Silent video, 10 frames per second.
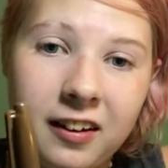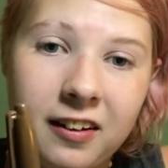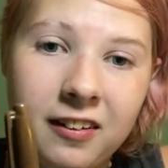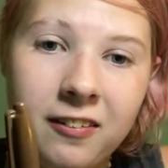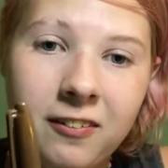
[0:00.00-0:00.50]

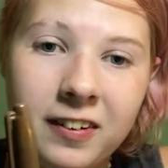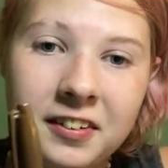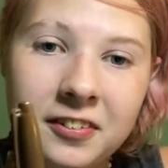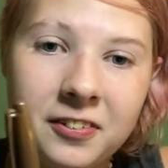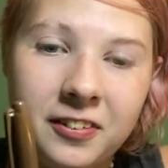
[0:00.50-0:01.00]
Oh,
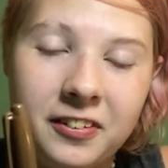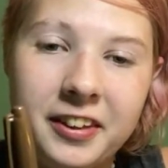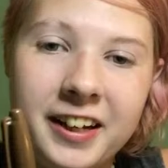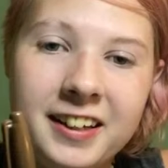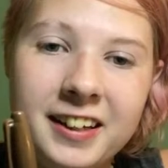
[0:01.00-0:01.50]
wonderful.
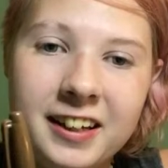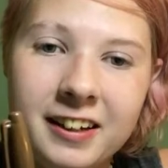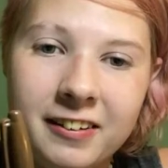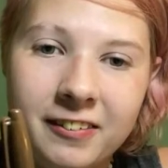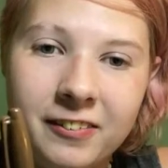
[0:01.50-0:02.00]
Thank
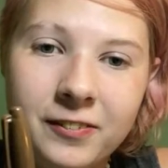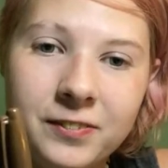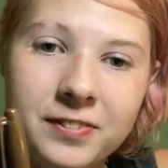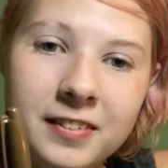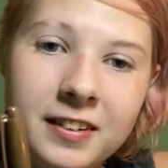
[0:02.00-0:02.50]
you.
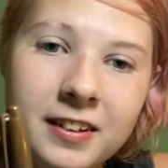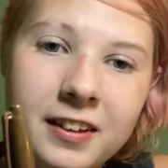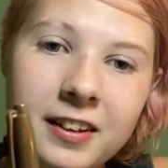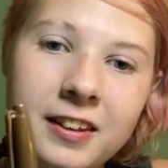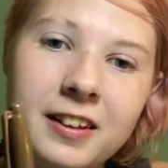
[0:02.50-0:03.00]

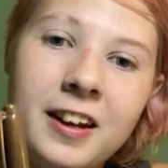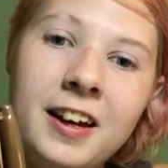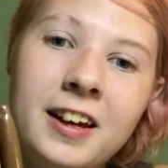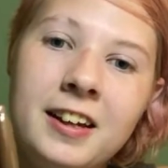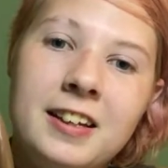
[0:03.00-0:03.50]

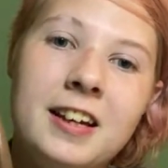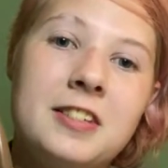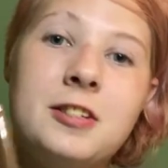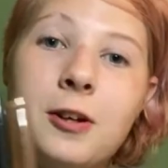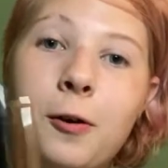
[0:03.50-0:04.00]

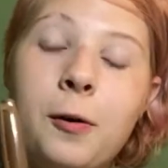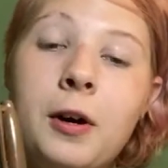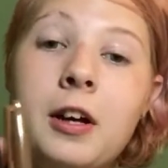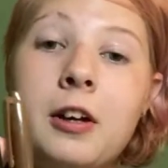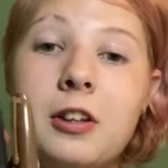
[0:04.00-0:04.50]
Yes, so
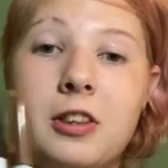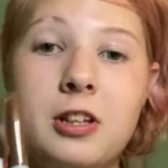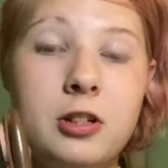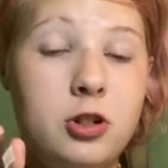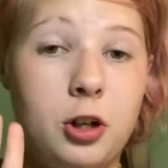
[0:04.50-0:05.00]

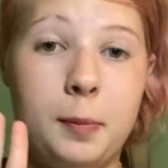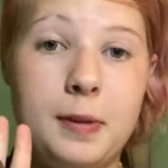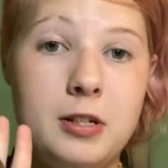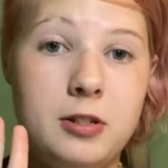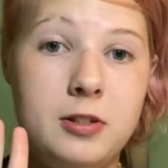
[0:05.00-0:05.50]
these
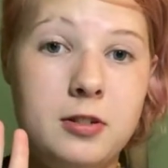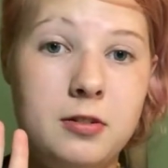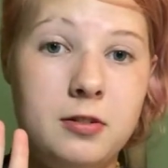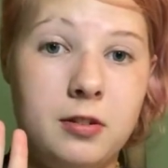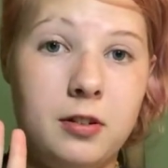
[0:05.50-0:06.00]
Sharpies,
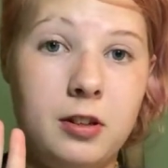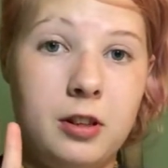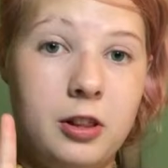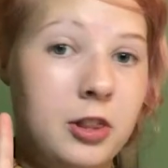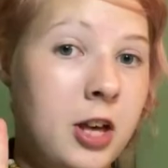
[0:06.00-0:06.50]

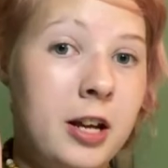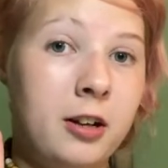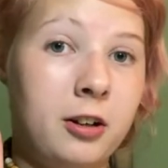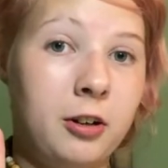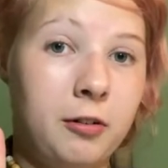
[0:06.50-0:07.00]
they
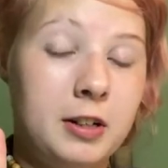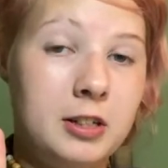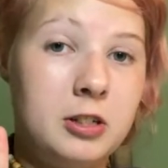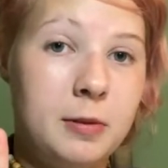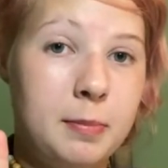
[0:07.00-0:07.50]
are
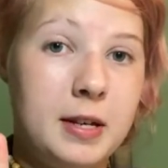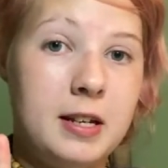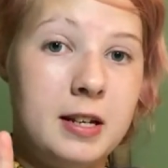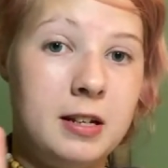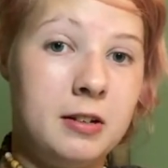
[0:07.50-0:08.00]
going to
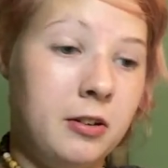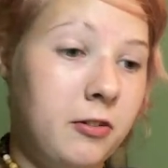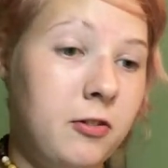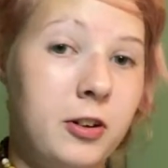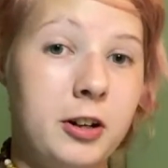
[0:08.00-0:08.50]
be
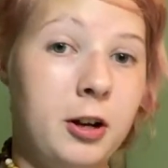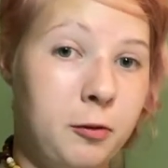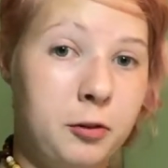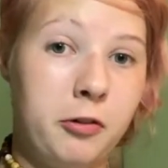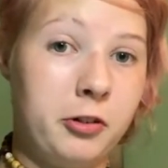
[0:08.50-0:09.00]
very
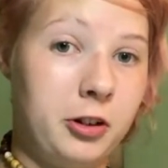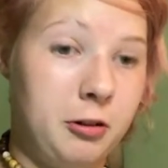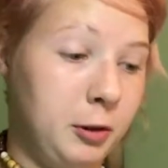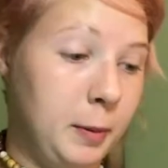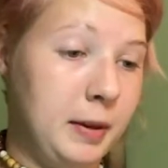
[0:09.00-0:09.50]
helpful for you
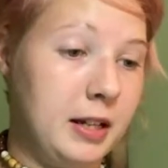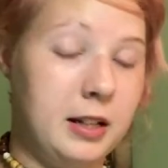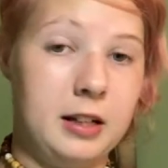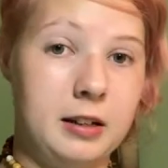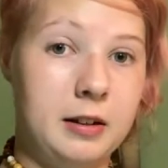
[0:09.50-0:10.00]
in the
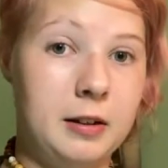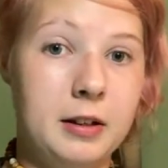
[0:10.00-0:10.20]
beginning.